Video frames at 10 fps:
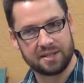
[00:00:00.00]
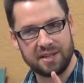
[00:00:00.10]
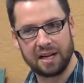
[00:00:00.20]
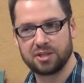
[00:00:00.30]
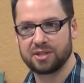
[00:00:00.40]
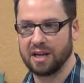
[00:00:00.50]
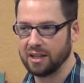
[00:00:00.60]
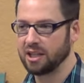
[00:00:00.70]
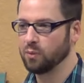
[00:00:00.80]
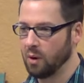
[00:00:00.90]
It's not just
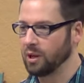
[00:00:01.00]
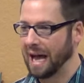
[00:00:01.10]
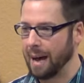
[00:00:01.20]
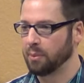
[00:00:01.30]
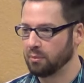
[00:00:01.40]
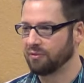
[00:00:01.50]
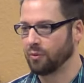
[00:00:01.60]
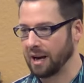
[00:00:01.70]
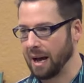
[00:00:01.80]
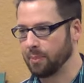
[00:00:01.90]
telling you what will happen
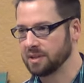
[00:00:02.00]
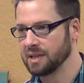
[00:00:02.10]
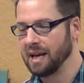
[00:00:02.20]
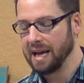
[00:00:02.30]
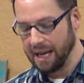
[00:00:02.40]
before it happens.